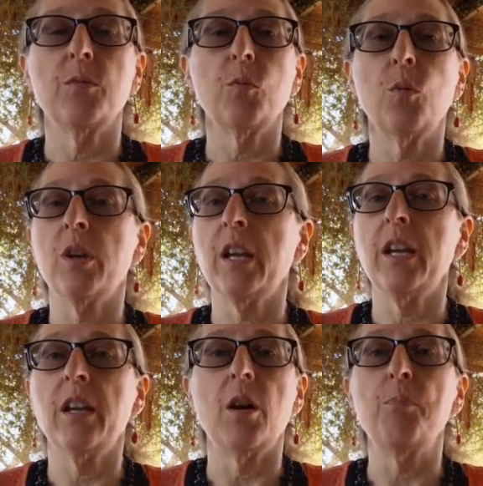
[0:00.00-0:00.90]

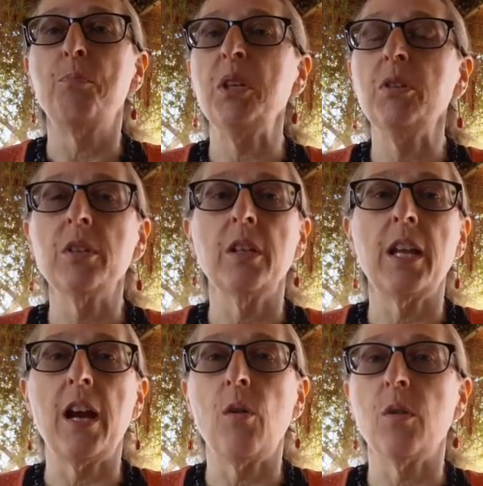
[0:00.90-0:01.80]
working 1 billion
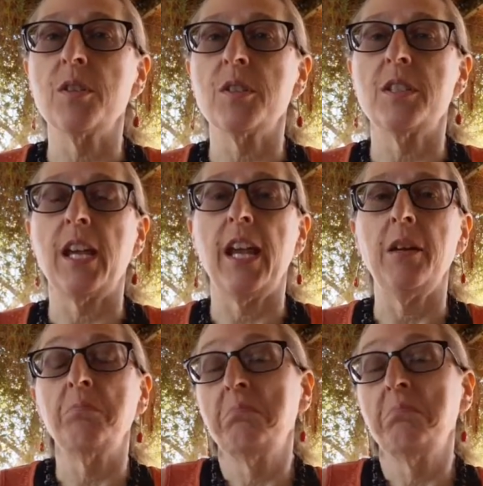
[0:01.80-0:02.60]
hours a day.